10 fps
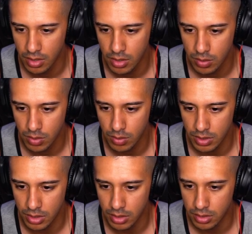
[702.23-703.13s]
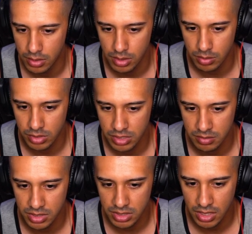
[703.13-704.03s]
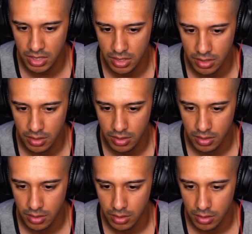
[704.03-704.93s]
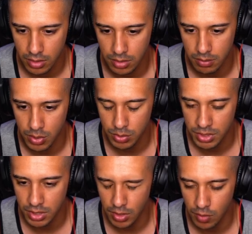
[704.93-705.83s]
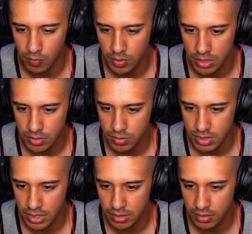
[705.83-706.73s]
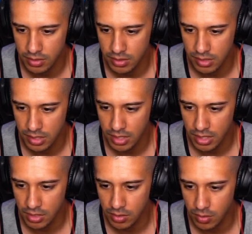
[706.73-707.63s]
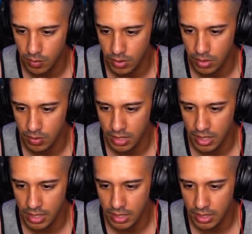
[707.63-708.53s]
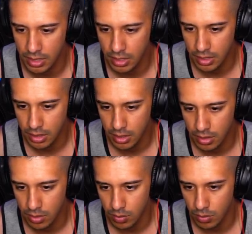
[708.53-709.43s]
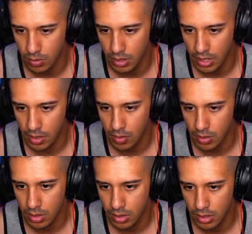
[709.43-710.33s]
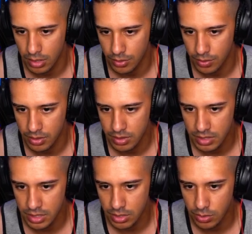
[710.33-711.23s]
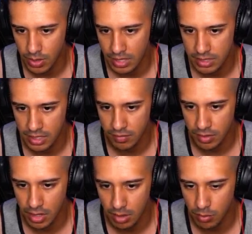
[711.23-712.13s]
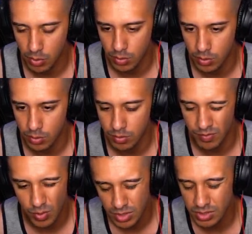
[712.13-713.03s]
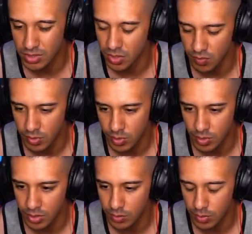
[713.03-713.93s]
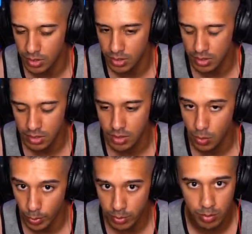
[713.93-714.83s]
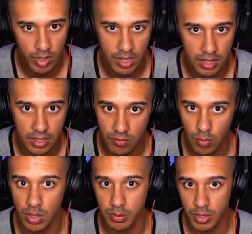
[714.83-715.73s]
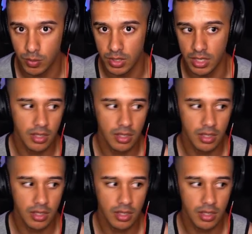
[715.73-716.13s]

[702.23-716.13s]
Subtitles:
go ahead and double team this guy, go ahead and motion it over. As soon as he clears the tight end, we're going to hike it, roll out, and you can see you actually have a lot more room. Of course, it's an overthrow on the run with Brady. Never want to be doing that.